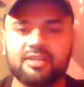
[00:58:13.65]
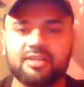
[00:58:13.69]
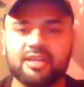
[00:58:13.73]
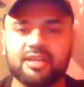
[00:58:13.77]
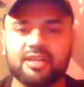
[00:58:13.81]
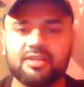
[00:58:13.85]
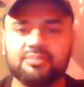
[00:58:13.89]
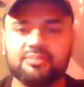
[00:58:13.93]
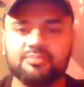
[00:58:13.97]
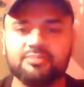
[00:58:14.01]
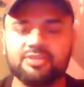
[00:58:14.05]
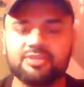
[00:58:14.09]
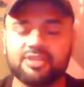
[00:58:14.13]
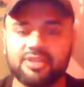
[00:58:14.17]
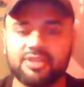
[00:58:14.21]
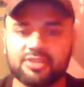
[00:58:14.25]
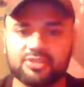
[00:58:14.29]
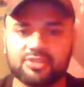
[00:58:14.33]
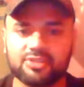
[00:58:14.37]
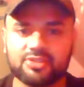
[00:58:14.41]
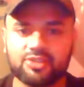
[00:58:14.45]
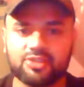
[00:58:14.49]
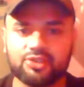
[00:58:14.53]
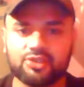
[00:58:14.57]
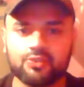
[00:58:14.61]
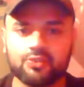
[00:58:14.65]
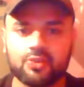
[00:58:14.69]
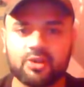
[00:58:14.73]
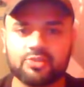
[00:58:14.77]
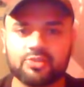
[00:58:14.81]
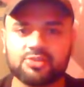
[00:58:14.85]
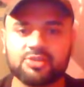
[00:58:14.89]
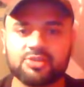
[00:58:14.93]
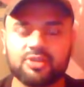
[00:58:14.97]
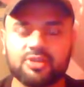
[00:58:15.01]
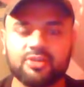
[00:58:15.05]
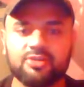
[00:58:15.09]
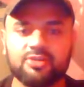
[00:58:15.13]
And please, you
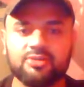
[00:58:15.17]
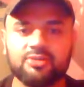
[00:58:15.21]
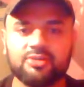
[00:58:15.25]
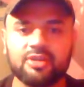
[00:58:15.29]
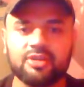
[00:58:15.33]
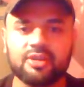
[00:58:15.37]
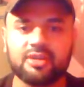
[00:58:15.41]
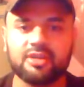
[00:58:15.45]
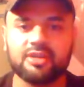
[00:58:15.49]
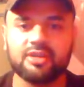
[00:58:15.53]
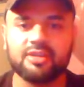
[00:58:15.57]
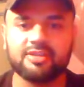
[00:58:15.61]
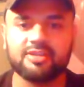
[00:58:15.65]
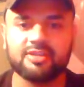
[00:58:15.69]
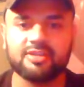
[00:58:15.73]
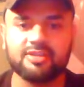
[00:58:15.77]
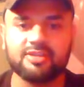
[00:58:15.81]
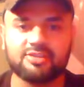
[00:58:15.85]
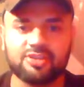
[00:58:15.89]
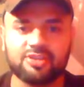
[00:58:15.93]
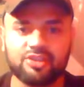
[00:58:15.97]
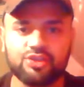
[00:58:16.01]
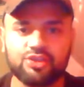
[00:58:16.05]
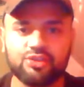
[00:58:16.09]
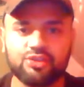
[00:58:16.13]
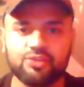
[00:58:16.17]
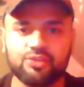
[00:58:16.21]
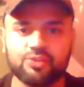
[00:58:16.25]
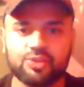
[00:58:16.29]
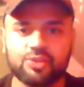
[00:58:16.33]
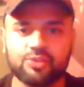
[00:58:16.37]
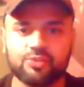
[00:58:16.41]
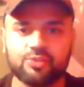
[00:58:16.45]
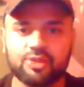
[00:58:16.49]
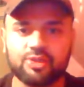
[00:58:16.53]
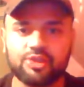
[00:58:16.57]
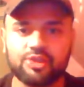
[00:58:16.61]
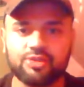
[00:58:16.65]
also continue
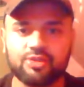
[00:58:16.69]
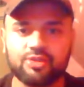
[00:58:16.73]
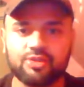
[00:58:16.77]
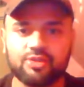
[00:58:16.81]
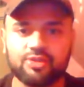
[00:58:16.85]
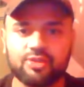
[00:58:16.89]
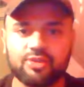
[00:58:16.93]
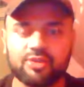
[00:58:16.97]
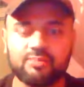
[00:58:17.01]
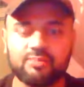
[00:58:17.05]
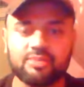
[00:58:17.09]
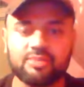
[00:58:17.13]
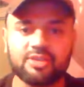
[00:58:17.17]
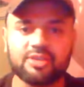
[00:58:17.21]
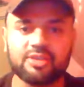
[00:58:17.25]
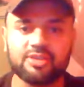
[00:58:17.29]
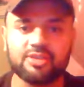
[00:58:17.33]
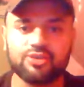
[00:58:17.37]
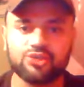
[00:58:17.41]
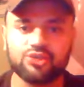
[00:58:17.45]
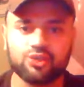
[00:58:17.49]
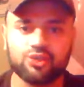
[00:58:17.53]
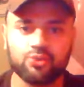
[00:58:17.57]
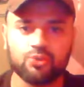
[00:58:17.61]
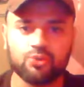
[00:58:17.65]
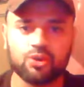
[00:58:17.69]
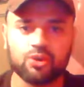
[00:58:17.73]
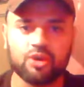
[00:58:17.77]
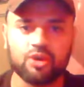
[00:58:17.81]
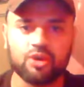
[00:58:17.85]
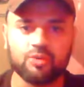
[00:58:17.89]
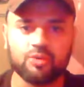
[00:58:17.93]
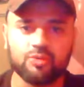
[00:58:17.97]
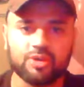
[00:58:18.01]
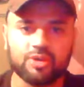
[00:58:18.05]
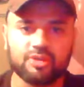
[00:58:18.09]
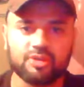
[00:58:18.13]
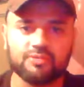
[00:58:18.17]
doing what you're doing because you
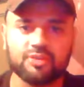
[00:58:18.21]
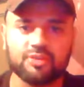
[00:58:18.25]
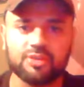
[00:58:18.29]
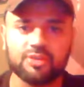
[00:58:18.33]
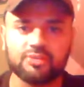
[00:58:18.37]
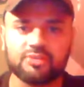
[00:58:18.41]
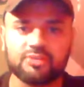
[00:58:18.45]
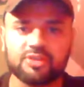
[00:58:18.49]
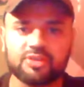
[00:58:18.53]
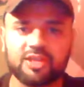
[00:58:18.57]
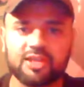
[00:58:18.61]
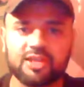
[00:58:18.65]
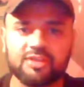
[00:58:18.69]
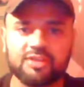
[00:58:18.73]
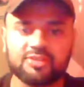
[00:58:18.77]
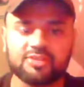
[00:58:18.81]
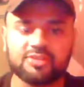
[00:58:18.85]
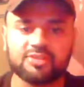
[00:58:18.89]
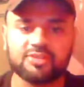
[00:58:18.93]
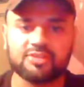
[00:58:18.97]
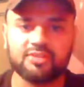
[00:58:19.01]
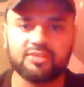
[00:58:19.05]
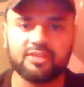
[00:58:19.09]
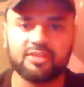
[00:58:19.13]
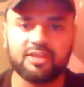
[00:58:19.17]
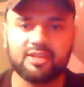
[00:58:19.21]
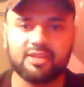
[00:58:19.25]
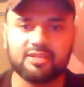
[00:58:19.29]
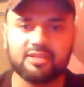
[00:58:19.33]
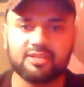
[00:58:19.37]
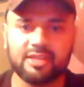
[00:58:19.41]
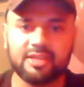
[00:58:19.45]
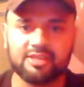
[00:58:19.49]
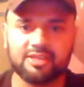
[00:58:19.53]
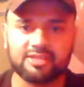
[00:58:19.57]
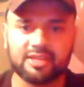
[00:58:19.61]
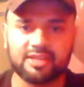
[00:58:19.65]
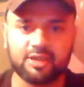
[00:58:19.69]
are one of those lights
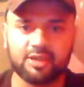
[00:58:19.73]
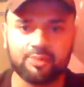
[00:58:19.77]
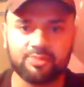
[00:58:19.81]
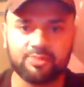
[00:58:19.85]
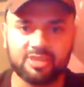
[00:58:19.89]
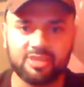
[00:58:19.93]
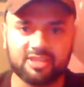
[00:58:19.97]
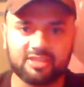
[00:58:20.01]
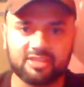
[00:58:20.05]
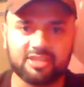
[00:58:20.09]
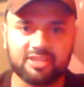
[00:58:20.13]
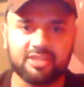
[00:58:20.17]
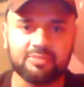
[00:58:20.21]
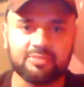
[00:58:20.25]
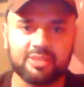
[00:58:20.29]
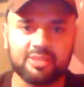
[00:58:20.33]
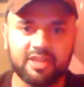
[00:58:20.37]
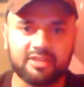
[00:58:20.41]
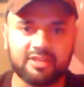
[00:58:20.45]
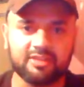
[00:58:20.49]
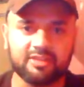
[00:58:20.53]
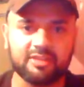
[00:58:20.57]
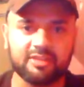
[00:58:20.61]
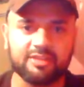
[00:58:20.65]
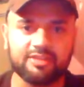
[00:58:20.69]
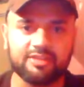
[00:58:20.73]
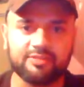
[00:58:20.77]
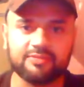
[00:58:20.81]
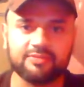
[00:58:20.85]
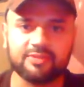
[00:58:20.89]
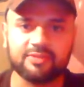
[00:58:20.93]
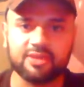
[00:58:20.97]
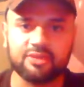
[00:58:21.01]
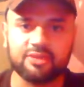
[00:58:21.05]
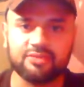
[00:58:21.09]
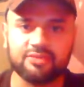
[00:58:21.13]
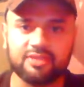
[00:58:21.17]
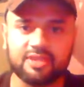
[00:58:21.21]
that's helping keep England
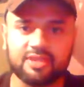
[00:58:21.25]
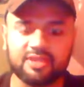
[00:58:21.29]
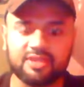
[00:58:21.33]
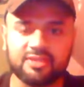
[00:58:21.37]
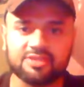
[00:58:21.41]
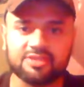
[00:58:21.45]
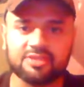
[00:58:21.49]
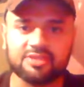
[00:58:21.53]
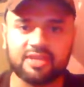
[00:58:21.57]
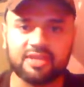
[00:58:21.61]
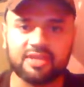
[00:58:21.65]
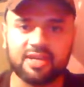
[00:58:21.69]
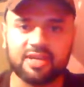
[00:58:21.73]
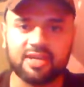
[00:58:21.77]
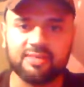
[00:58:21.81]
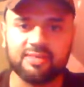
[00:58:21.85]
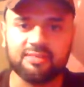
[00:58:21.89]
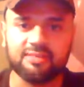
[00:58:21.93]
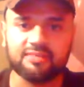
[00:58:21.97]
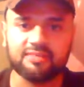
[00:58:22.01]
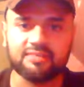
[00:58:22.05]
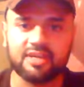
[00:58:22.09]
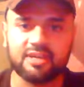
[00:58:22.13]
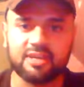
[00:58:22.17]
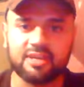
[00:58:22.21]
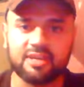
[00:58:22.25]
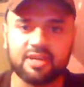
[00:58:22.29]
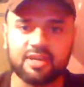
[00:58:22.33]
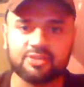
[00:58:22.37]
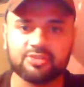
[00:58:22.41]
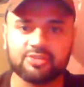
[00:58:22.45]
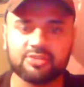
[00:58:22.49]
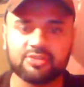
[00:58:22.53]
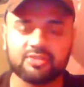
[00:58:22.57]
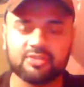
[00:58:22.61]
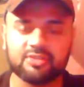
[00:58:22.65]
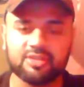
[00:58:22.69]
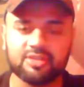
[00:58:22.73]
afloat in this time of
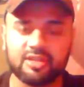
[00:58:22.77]
chaos,